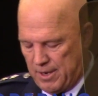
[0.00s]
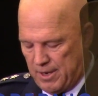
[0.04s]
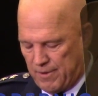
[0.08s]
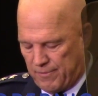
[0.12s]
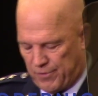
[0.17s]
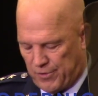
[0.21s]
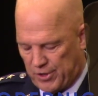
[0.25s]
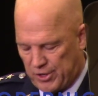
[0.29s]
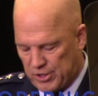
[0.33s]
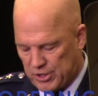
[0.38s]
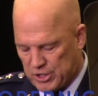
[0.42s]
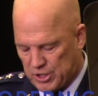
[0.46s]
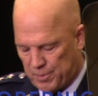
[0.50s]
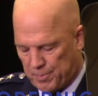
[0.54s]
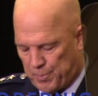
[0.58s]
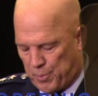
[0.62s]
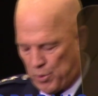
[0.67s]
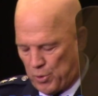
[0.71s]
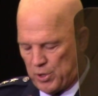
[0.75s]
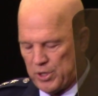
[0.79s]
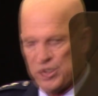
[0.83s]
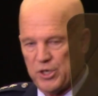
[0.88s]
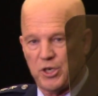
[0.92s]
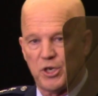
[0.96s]
for your
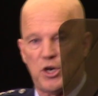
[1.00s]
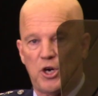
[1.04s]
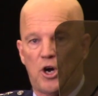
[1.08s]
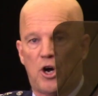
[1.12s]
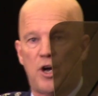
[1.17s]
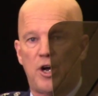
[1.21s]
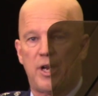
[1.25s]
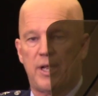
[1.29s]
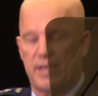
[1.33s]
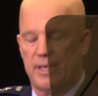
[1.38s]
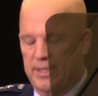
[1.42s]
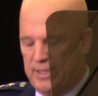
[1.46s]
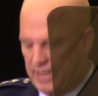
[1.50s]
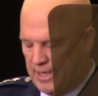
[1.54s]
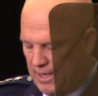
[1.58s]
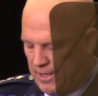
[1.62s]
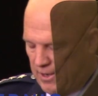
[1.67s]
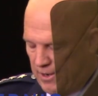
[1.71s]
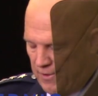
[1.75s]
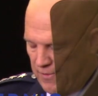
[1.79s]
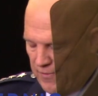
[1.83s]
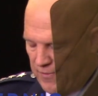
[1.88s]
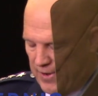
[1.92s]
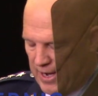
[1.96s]
support to guardians and
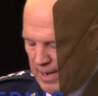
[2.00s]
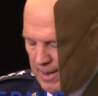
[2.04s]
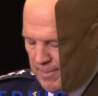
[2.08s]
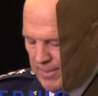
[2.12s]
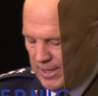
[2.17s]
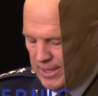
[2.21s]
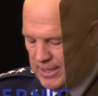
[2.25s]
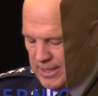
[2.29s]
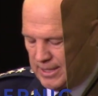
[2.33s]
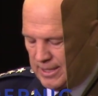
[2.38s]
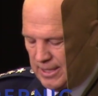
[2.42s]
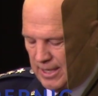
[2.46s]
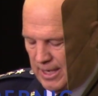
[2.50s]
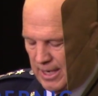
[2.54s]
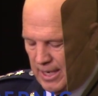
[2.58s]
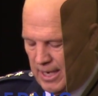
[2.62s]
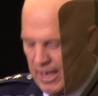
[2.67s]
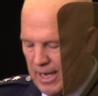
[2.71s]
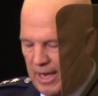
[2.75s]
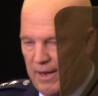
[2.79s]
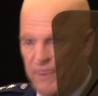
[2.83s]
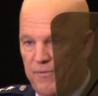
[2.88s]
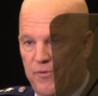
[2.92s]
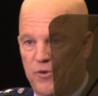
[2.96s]
their families,
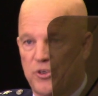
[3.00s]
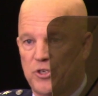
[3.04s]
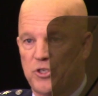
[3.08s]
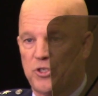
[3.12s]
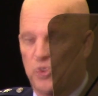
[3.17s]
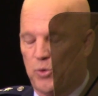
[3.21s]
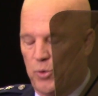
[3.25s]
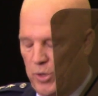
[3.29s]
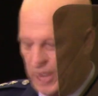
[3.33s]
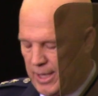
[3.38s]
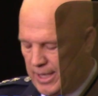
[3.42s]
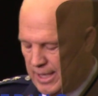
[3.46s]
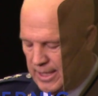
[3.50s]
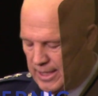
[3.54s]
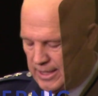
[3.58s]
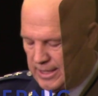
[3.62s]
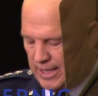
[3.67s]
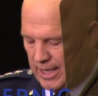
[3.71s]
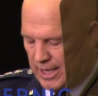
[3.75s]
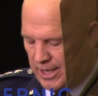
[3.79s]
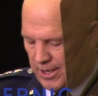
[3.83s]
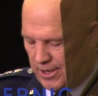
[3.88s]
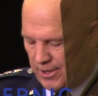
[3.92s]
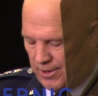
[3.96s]
and for joining
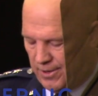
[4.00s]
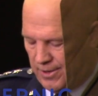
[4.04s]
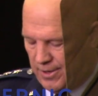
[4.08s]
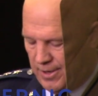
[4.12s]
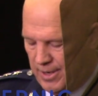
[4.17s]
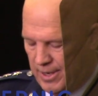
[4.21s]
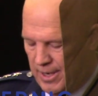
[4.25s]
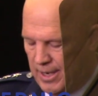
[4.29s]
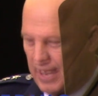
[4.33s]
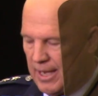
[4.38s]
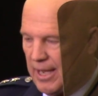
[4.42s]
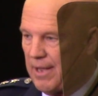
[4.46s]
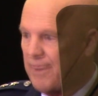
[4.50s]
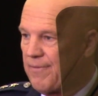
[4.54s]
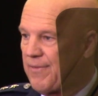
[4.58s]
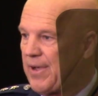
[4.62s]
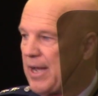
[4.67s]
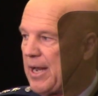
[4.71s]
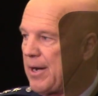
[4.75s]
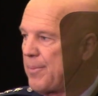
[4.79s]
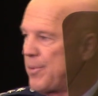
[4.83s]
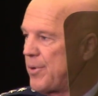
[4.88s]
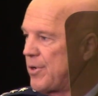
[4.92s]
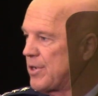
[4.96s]
us here at
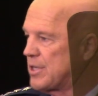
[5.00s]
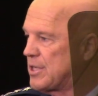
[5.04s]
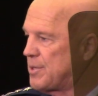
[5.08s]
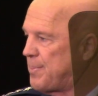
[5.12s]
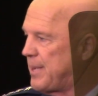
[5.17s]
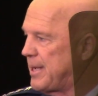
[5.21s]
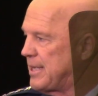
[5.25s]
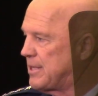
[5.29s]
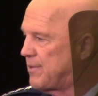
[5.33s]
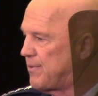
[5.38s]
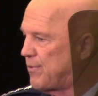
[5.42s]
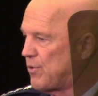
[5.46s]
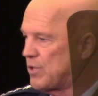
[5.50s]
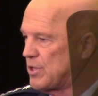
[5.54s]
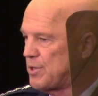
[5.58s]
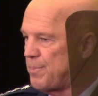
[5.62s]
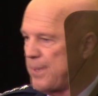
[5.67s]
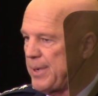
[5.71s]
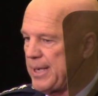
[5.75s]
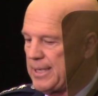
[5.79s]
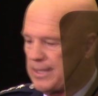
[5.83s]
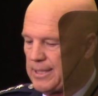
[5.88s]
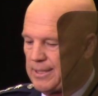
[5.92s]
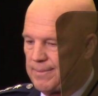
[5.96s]
Vandenberg Space Force
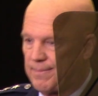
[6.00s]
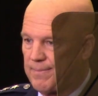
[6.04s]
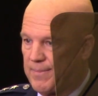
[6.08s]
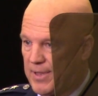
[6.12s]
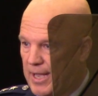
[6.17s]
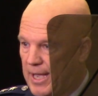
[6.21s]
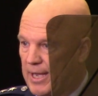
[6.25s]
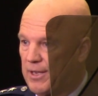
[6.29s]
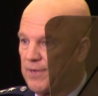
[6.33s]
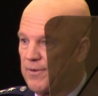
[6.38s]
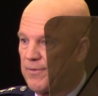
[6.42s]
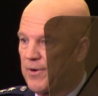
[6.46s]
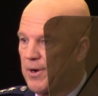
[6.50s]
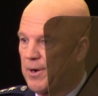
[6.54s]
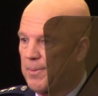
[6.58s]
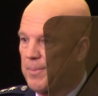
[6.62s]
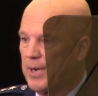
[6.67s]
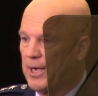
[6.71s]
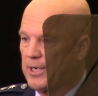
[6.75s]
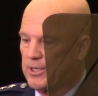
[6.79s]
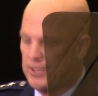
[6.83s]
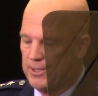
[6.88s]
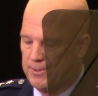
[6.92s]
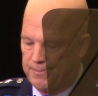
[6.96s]
Base. Thank you very
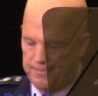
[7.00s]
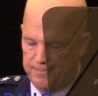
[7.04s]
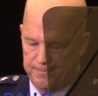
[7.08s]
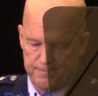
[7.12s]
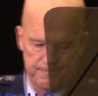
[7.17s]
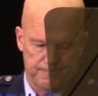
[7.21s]
much.